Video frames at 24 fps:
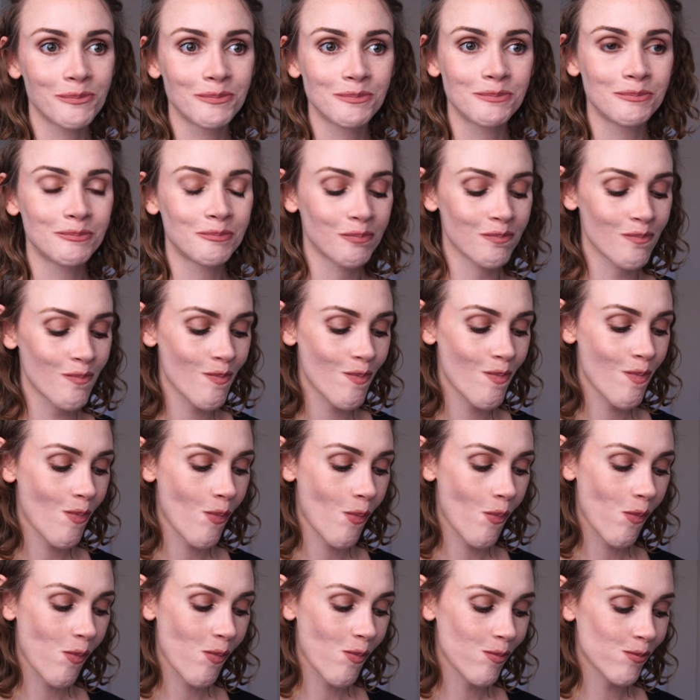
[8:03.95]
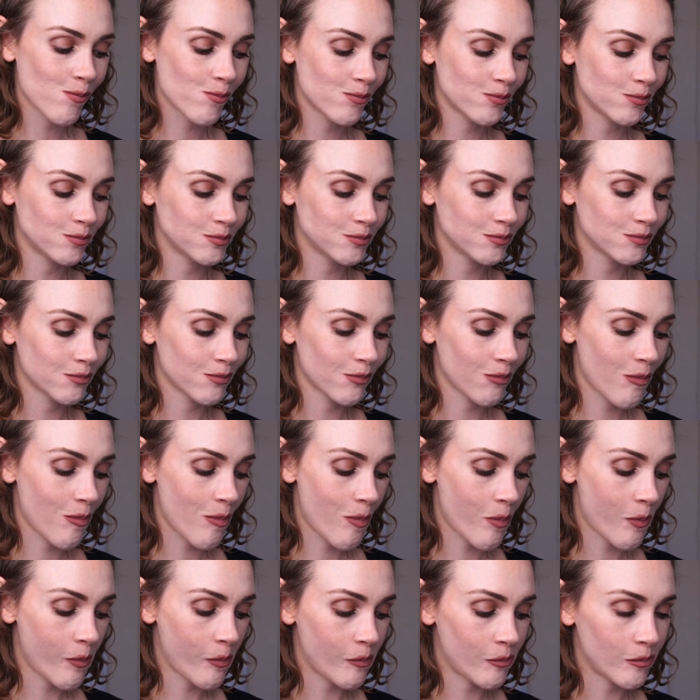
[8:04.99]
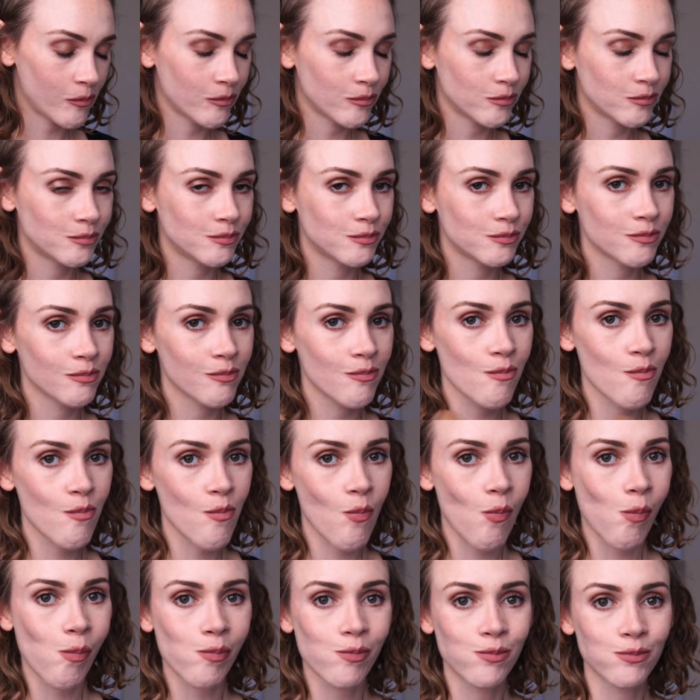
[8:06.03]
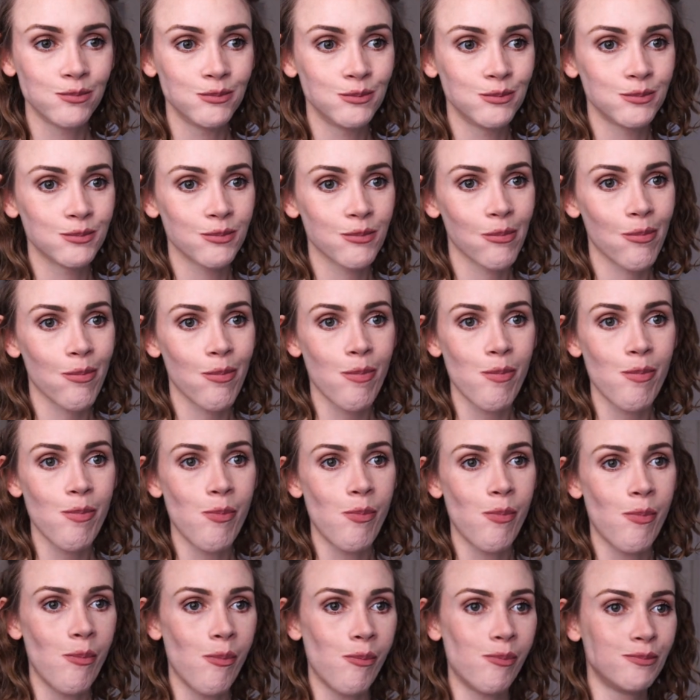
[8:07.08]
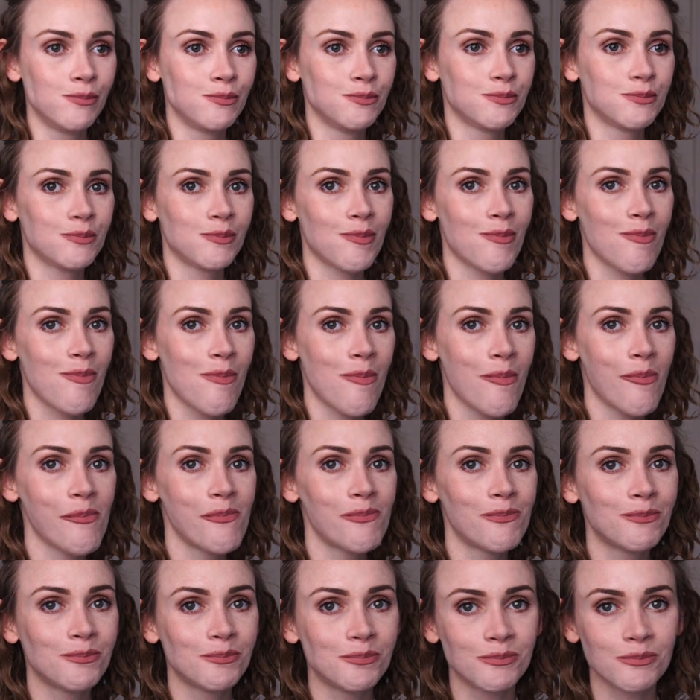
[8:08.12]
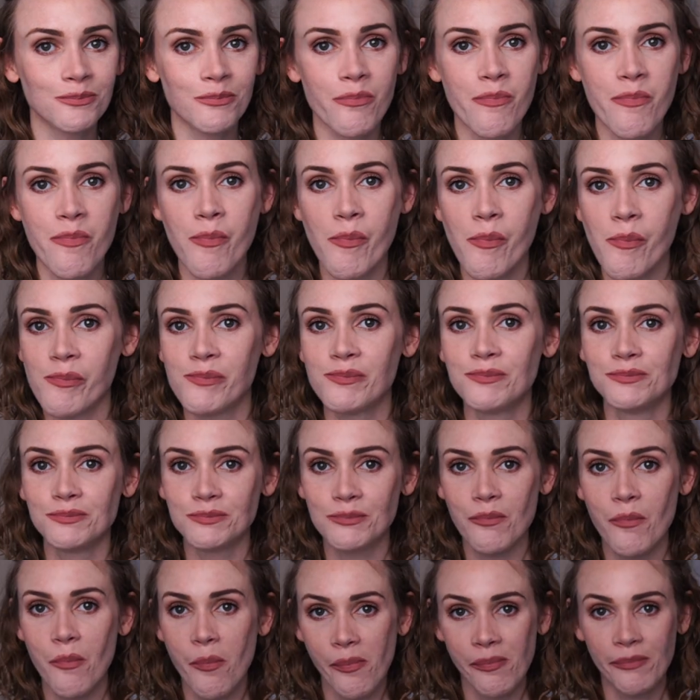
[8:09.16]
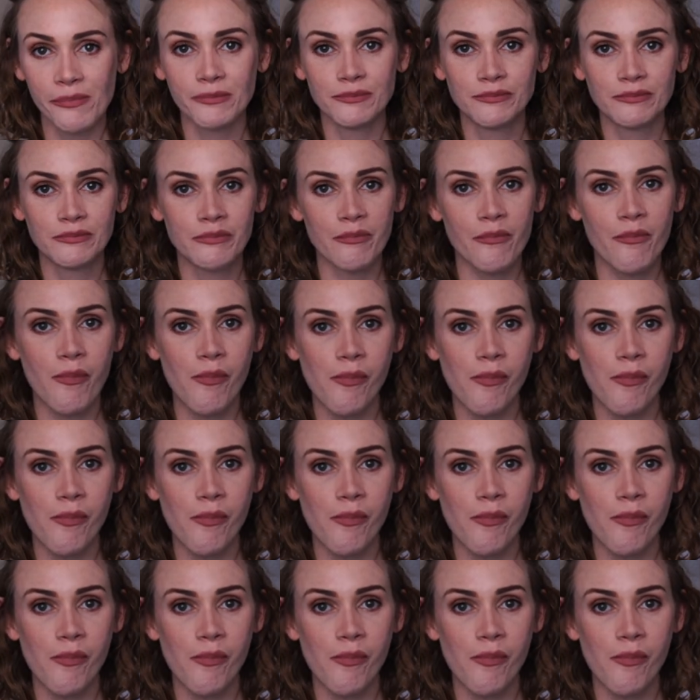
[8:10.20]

Nothing is said.